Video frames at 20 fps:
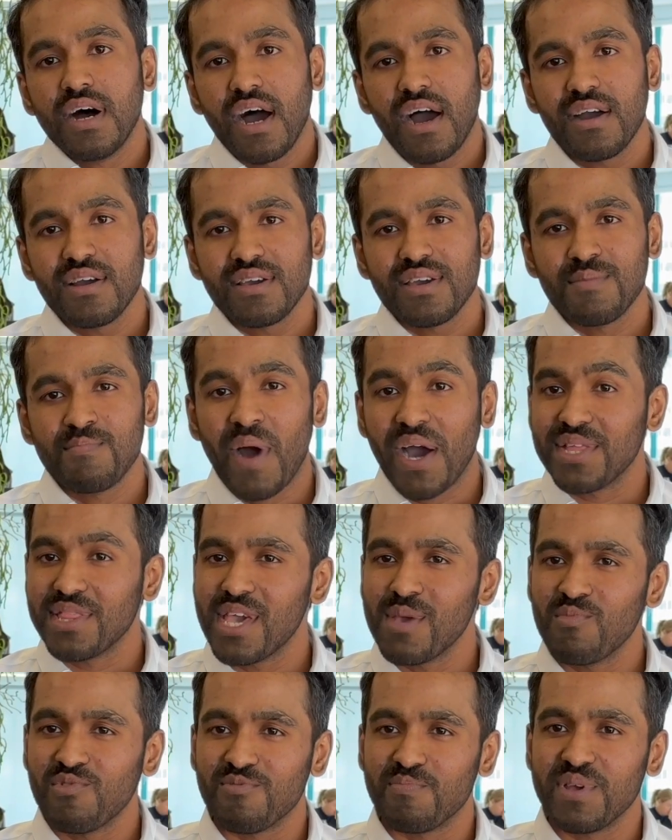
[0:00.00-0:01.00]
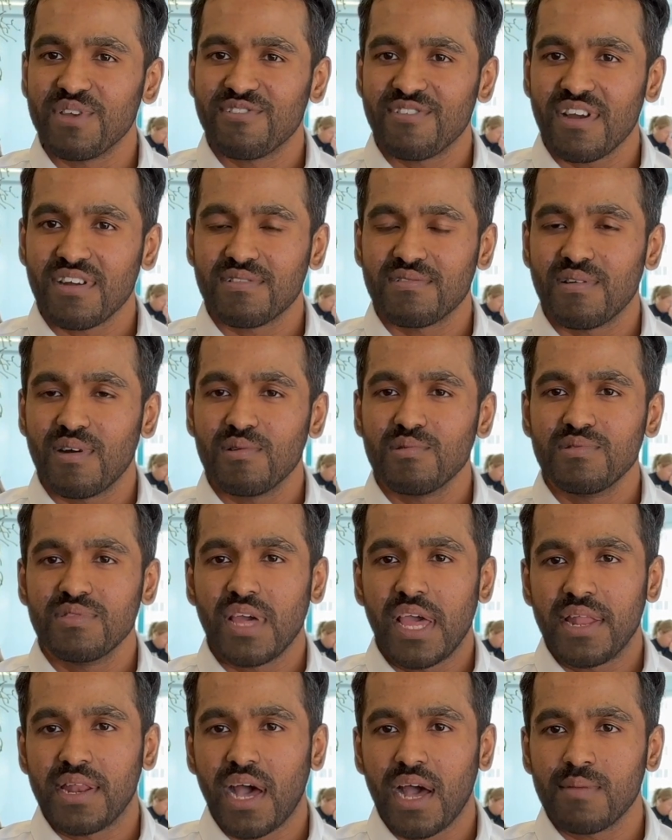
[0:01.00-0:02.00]
Hi, my name is Bishakh Rout
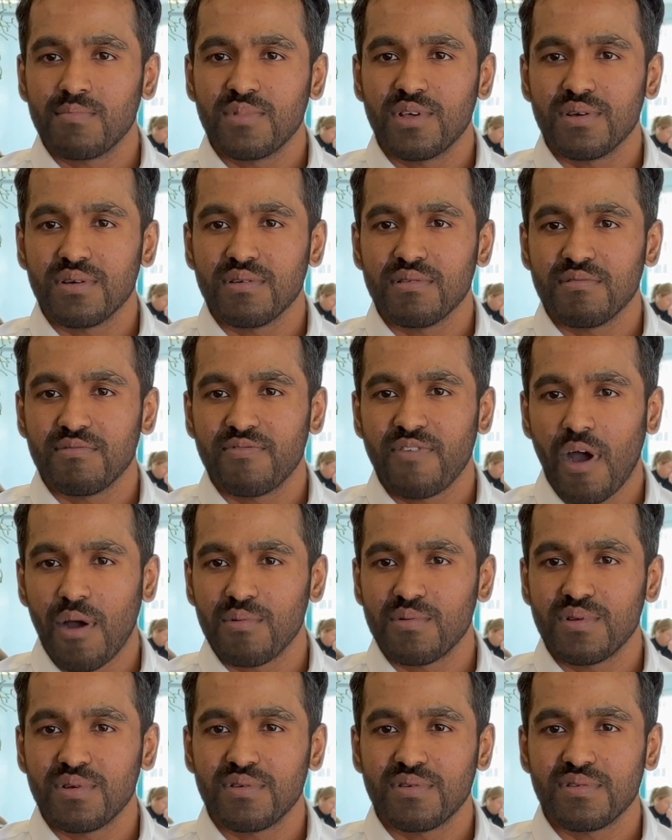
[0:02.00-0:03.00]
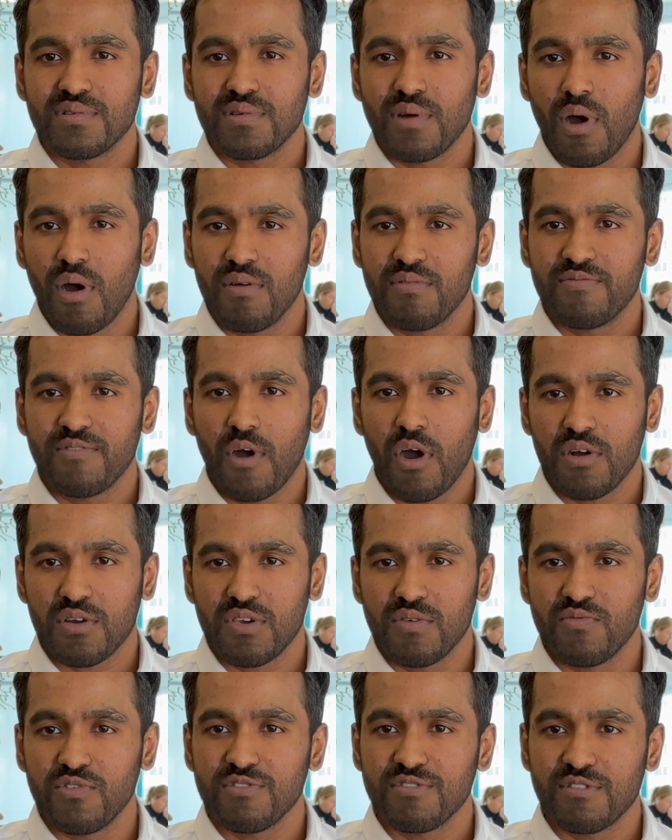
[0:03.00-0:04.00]
and I'm the founder of
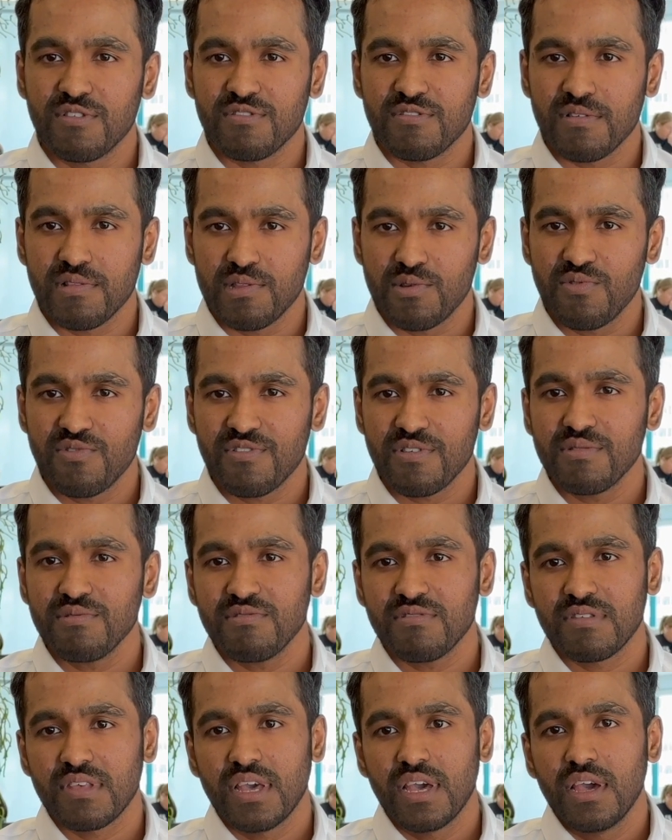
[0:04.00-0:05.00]
OcuVista Solutions